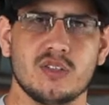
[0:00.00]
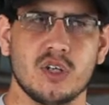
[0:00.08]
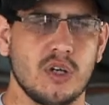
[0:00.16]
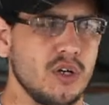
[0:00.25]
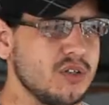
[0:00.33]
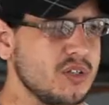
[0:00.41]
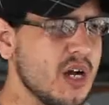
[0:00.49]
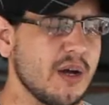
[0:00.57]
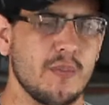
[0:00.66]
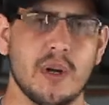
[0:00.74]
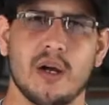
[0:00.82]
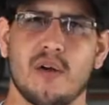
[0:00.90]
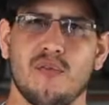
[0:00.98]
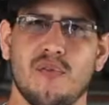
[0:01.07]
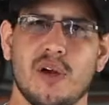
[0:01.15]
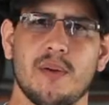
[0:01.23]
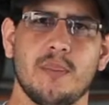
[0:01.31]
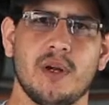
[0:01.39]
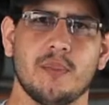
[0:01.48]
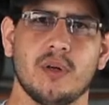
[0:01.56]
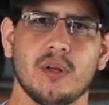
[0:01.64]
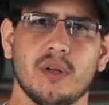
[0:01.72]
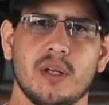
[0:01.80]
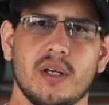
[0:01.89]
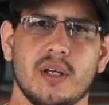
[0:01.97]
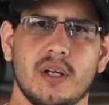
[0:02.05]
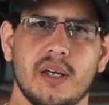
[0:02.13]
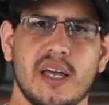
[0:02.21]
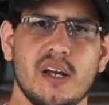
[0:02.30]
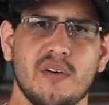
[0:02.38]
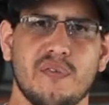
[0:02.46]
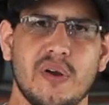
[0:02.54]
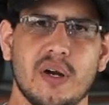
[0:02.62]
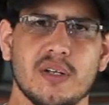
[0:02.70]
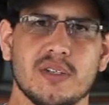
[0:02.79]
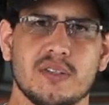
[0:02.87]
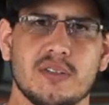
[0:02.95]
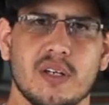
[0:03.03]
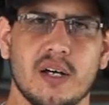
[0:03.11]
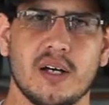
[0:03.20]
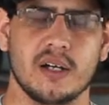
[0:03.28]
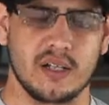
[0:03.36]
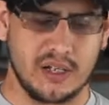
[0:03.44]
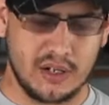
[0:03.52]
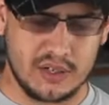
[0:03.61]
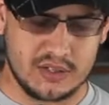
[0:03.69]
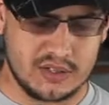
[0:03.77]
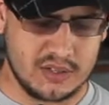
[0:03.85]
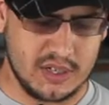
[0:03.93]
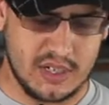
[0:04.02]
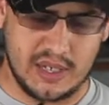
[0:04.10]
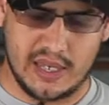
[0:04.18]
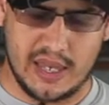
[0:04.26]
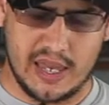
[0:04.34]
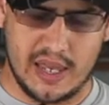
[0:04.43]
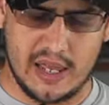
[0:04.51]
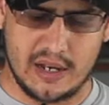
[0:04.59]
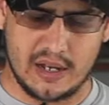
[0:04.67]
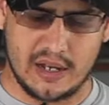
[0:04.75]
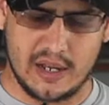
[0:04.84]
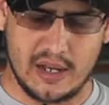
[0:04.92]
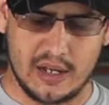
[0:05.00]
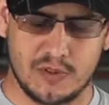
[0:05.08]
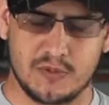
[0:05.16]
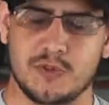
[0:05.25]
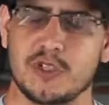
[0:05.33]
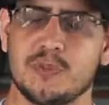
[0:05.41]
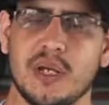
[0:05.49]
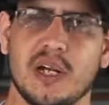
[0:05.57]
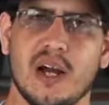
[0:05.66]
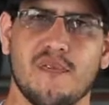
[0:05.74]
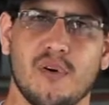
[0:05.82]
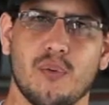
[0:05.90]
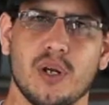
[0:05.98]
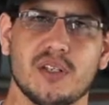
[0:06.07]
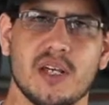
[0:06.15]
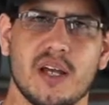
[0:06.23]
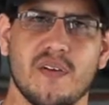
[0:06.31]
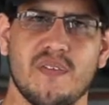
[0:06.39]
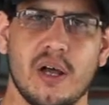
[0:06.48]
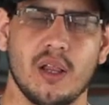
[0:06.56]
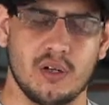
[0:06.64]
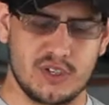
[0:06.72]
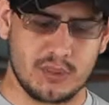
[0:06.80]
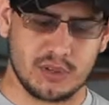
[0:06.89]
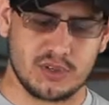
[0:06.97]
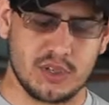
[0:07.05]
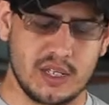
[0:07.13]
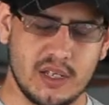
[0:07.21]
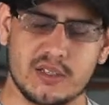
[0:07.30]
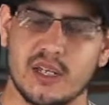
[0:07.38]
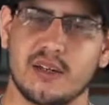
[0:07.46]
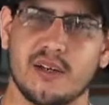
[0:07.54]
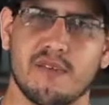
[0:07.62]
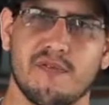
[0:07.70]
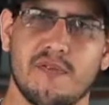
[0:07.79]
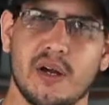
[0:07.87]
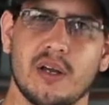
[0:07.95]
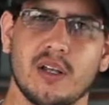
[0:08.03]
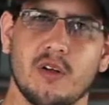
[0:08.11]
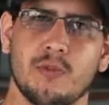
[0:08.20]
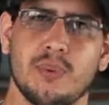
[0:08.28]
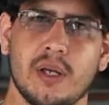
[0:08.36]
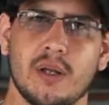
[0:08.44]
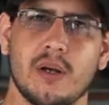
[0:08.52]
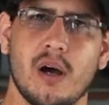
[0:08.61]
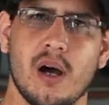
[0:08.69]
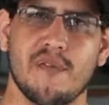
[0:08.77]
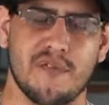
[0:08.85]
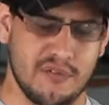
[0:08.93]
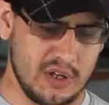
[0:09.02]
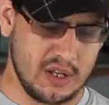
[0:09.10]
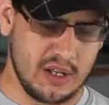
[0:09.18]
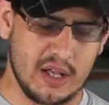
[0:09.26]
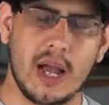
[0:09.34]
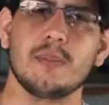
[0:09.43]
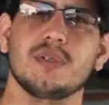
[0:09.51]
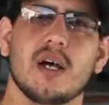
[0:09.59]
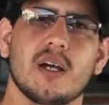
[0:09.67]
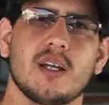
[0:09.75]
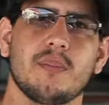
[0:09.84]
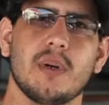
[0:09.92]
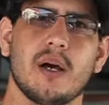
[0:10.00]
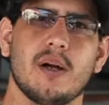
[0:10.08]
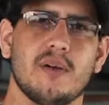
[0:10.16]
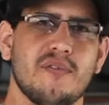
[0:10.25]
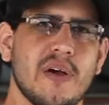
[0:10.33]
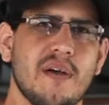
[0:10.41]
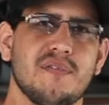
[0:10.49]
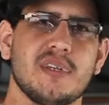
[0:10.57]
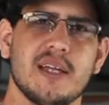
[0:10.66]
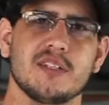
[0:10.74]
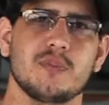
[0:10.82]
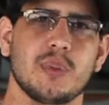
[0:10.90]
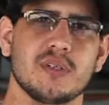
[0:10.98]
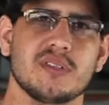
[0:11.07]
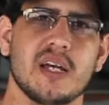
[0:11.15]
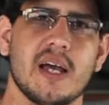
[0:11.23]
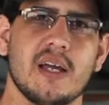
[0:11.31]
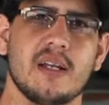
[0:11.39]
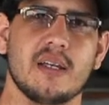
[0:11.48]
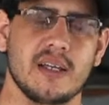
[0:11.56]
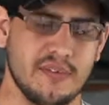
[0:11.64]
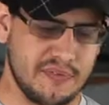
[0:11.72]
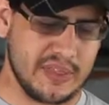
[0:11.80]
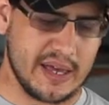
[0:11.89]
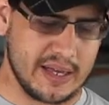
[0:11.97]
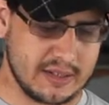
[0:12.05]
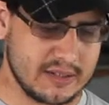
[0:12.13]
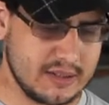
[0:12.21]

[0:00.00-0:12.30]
So you're talking about a very minimal interference clearance. And just be careful when you take a file or Dremel to it that you take a very little bit off. I'm talking about 5/10 per side, if that.